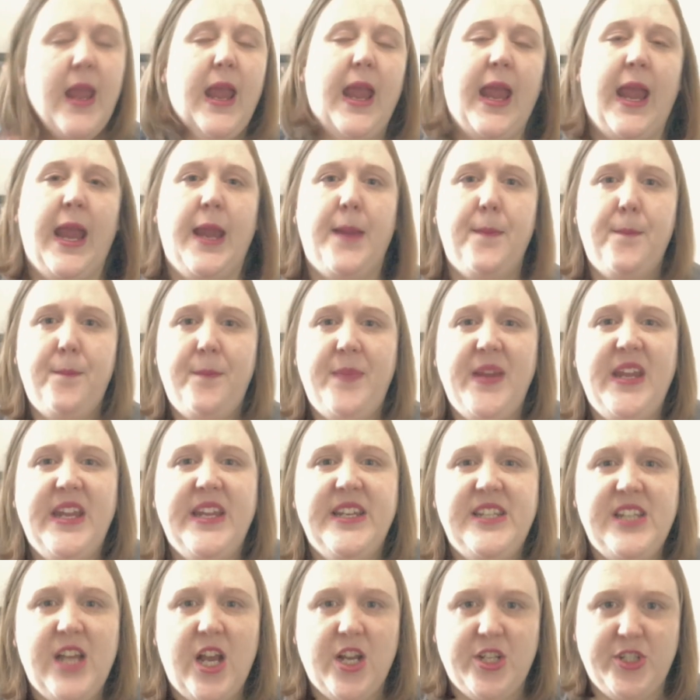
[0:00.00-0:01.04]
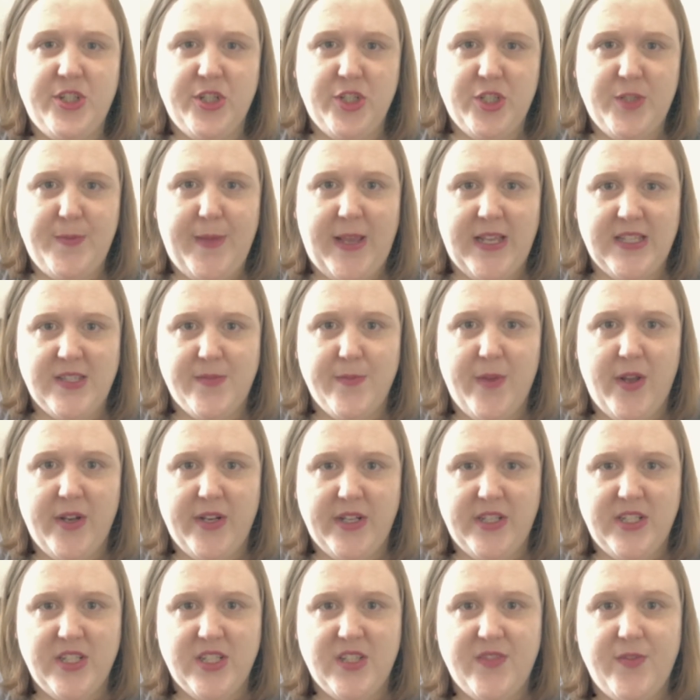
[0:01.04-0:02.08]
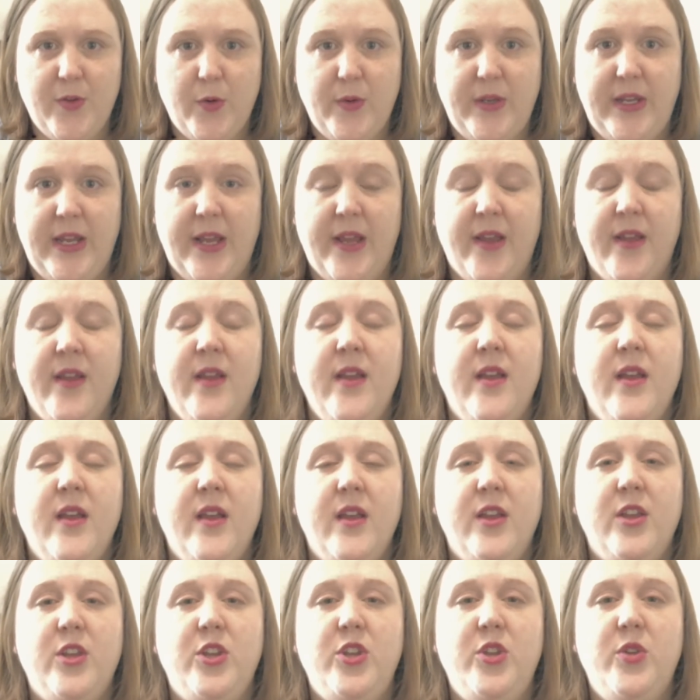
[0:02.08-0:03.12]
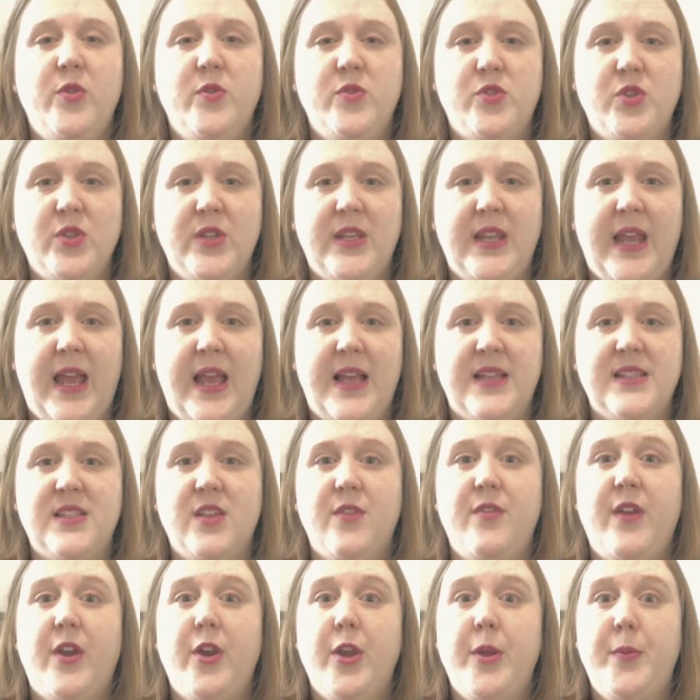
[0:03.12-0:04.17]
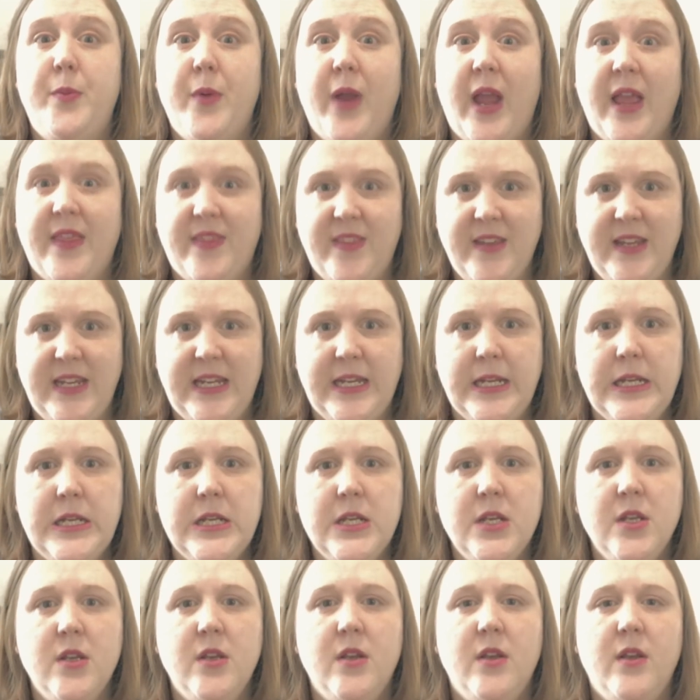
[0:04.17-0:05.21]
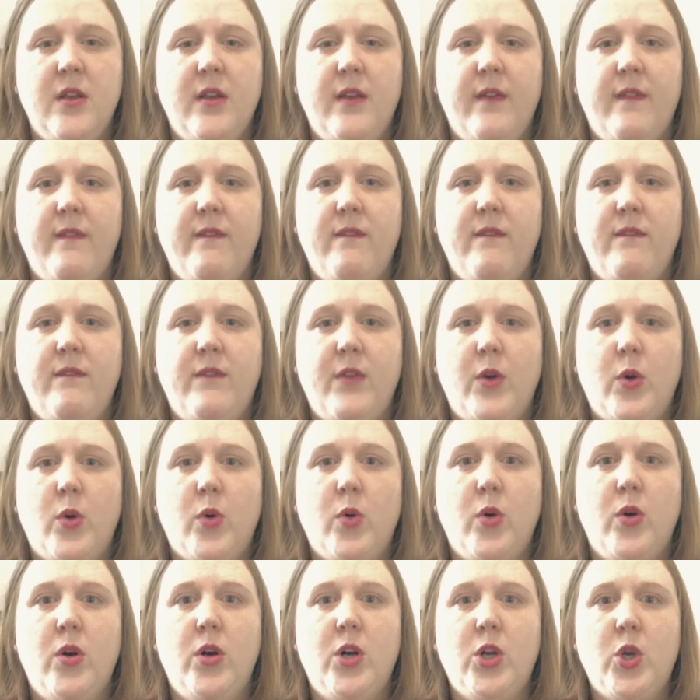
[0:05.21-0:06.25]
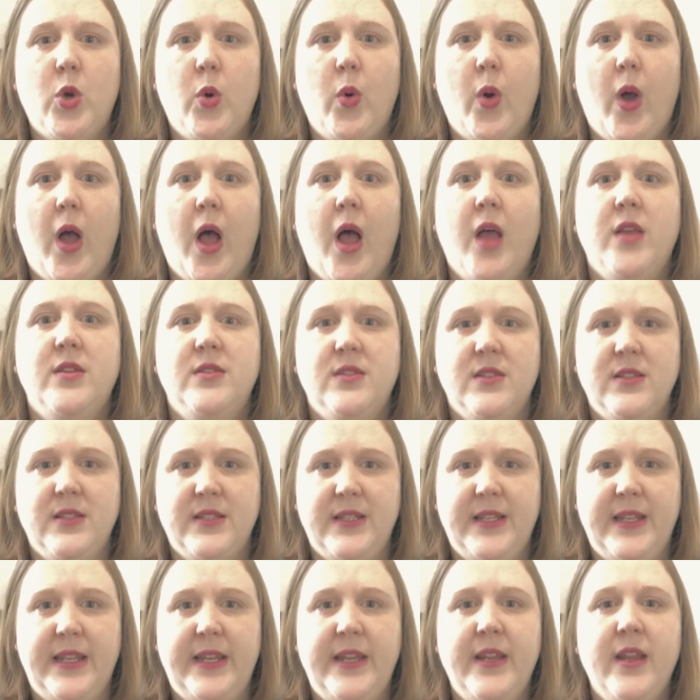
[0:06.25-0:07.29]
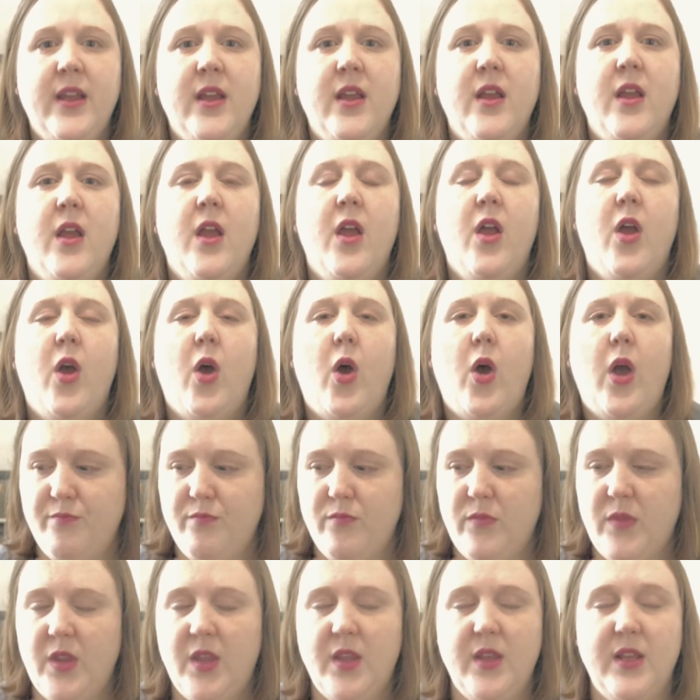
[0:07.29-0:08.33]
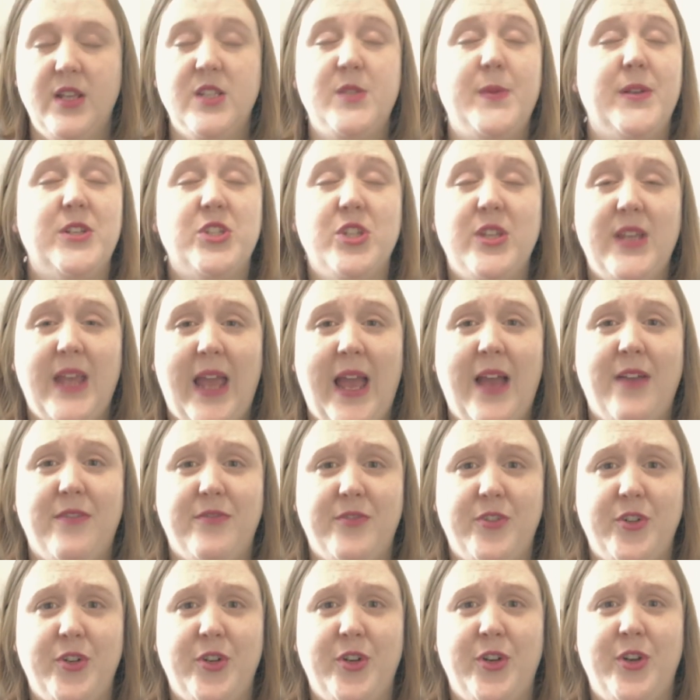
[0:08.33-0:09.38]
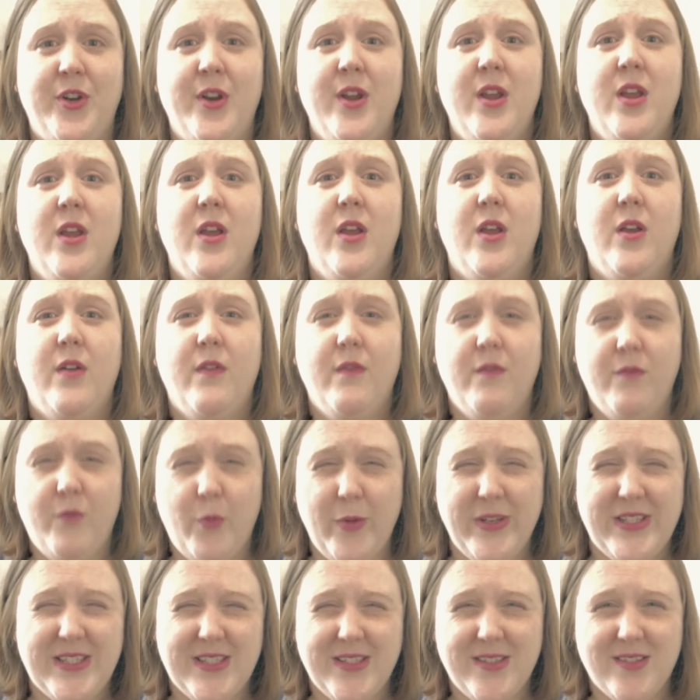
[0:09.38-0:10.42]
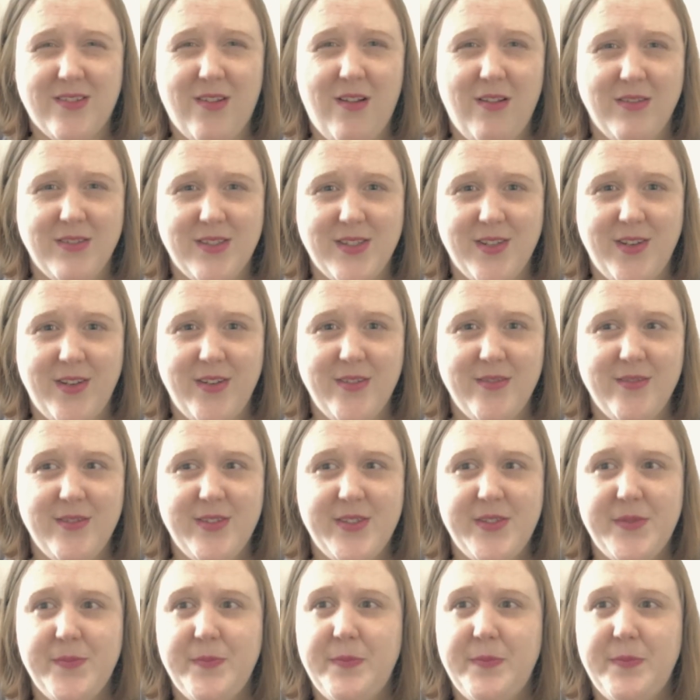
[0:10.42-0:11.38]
Abductor spasmodic dysphonia usually has a very breathy vocal quality, especially after voiceless consonants.